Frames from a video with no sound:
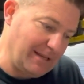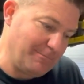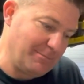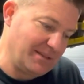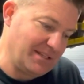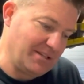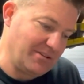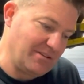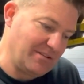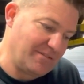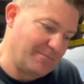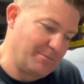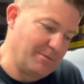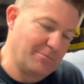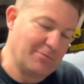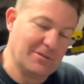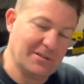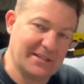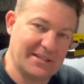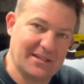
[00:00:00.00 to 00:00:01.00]
but then you have to be
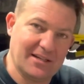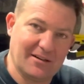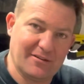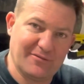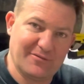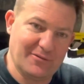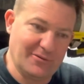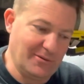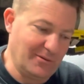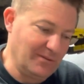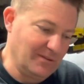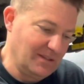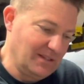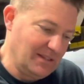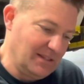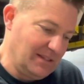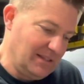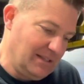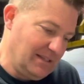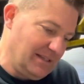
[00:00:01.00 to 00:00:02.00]
really careful
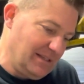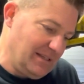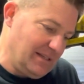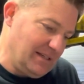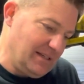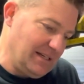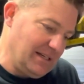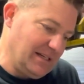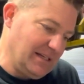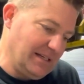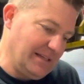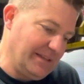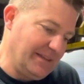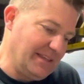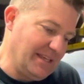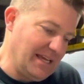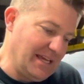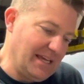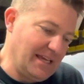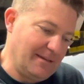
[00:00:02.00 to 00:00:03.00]

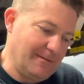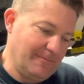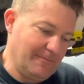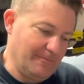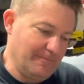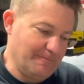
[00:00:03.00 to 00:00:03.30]
that